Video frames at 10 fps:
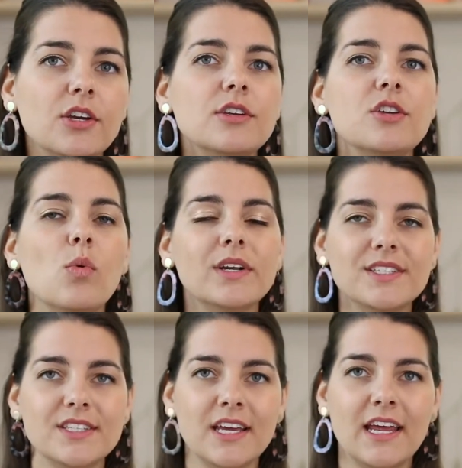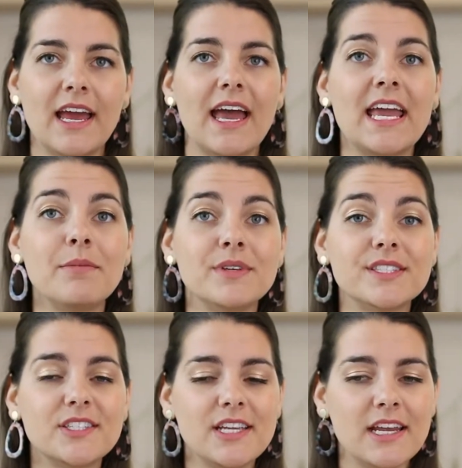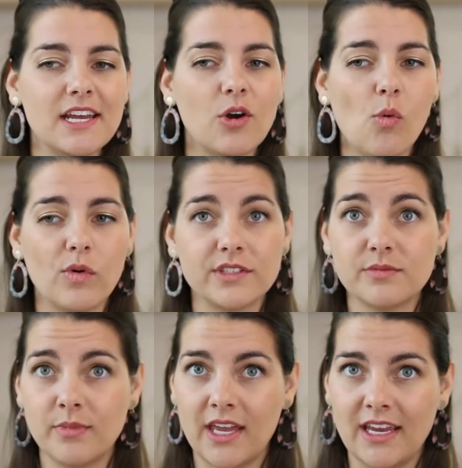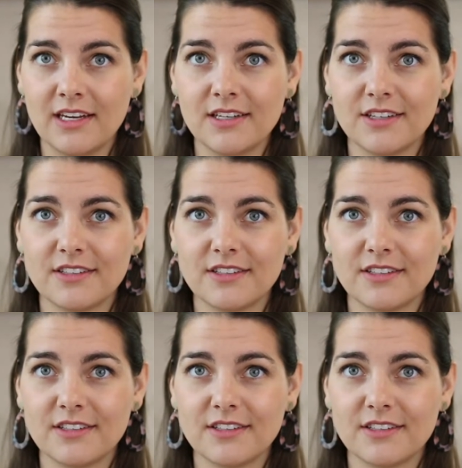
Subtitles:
You want to say, a mistake was made.